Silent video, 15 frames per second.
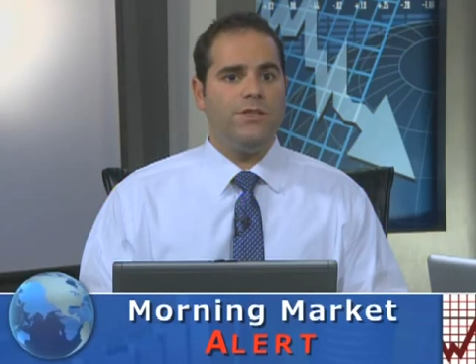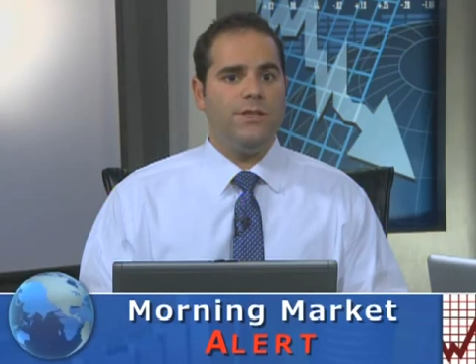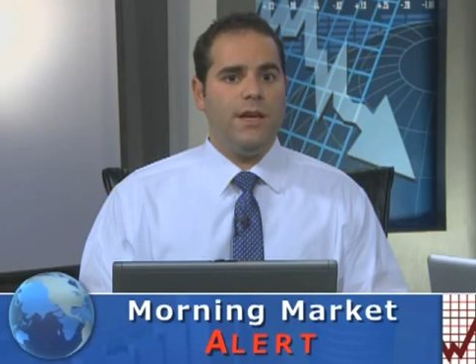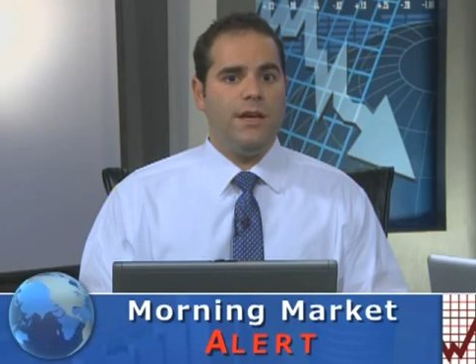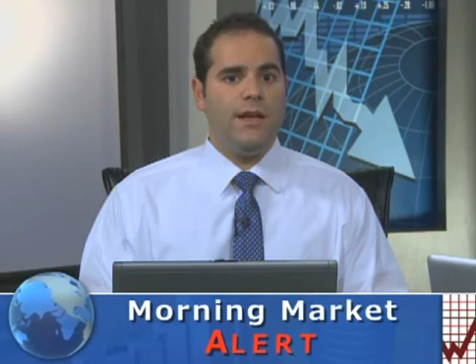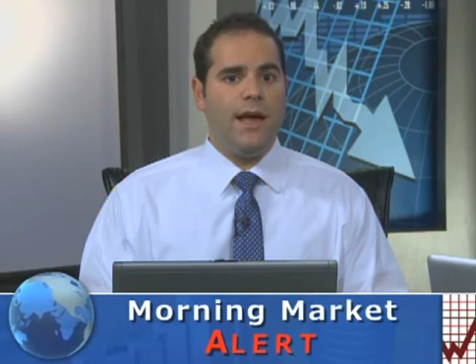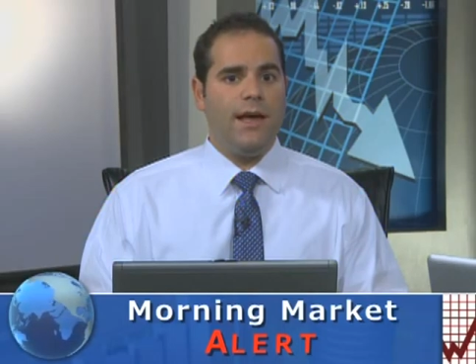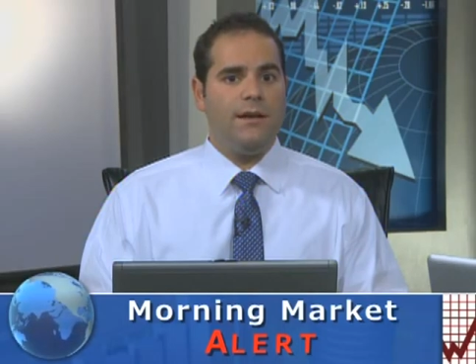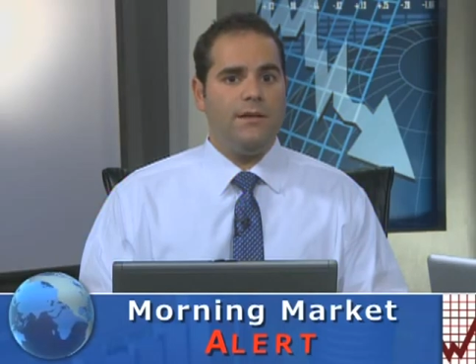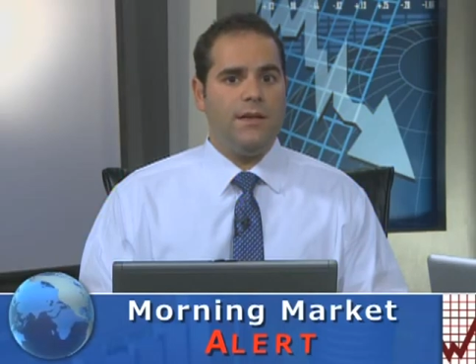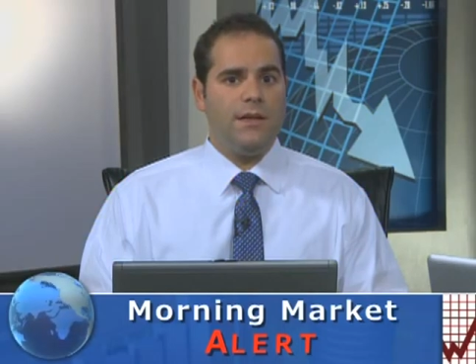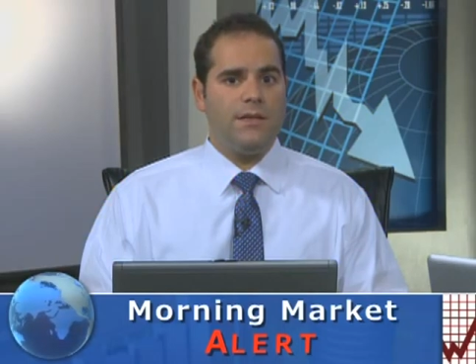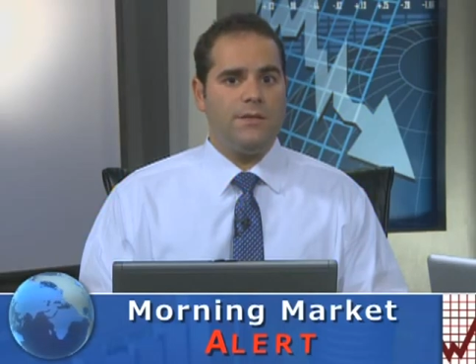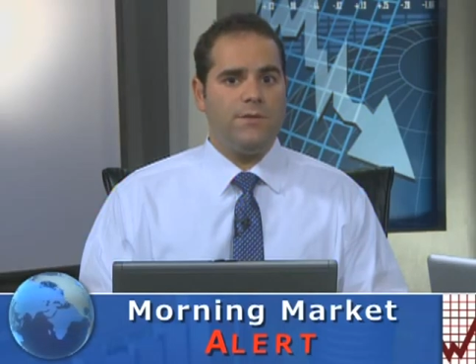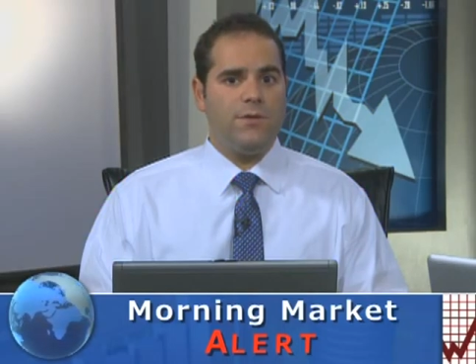data
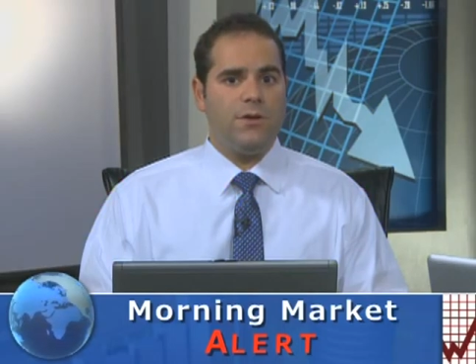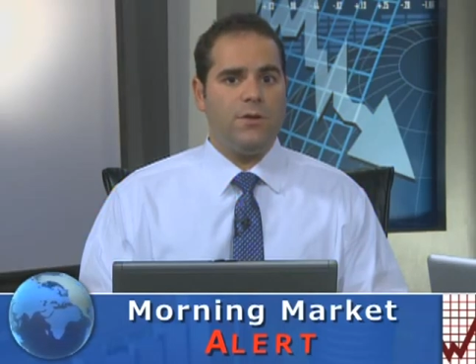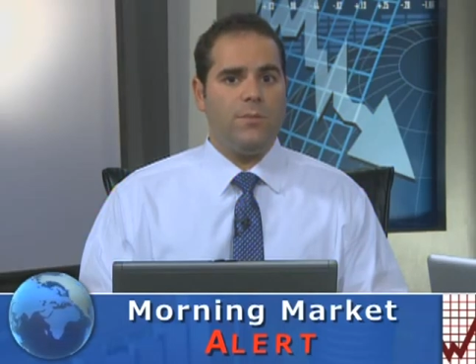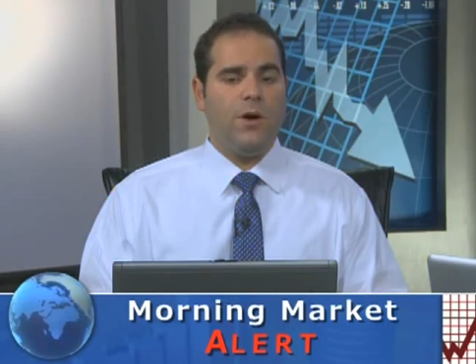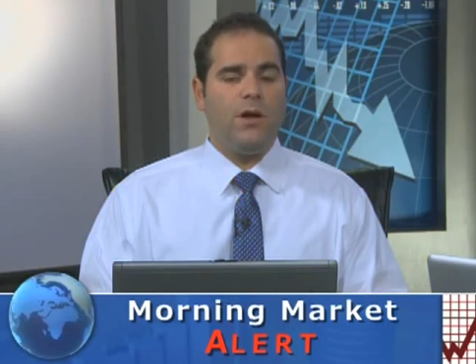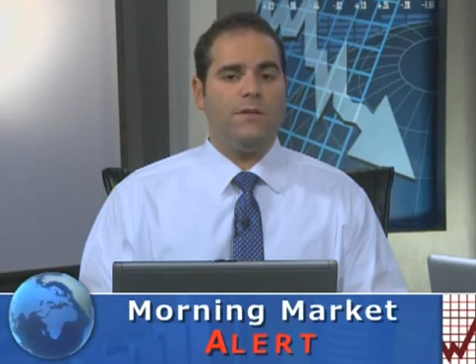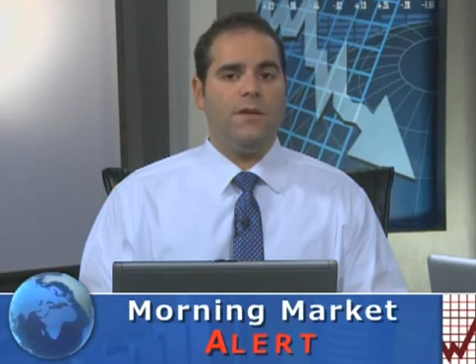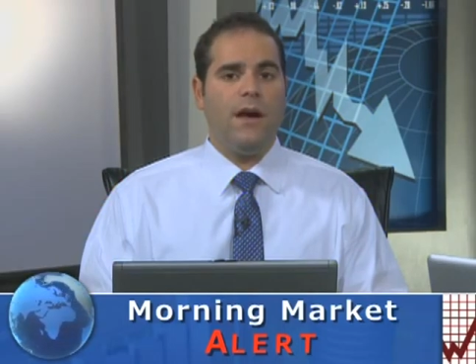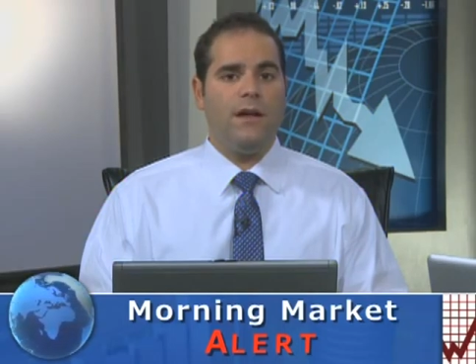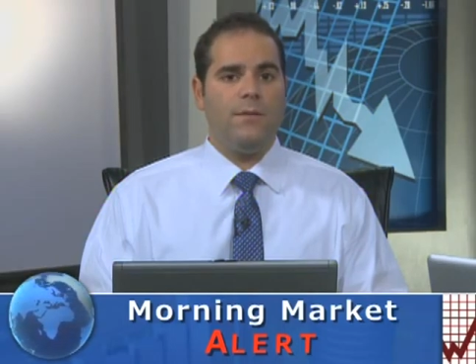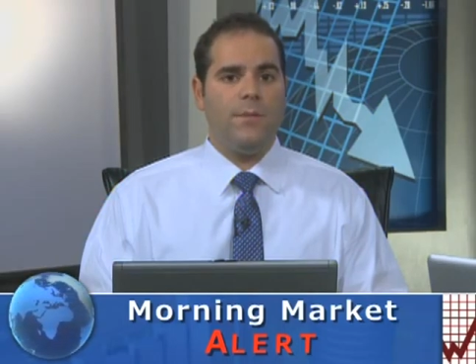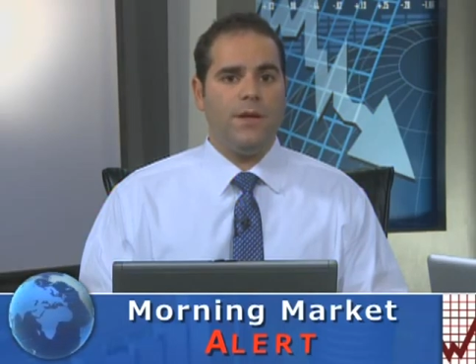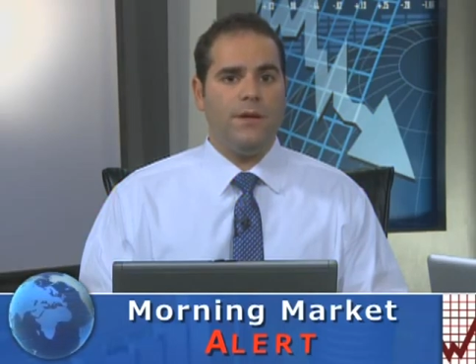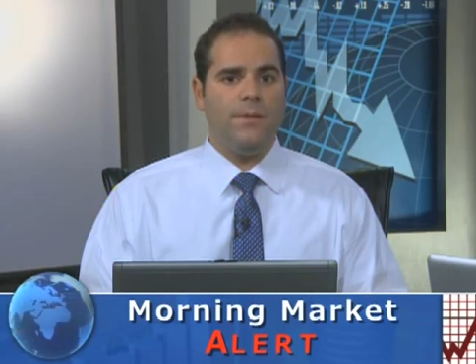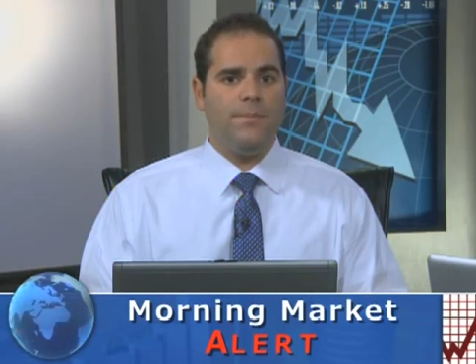analytics firm
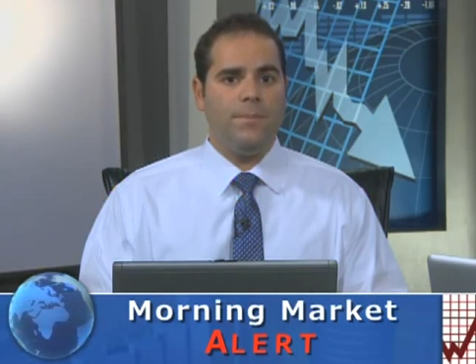Autonomy.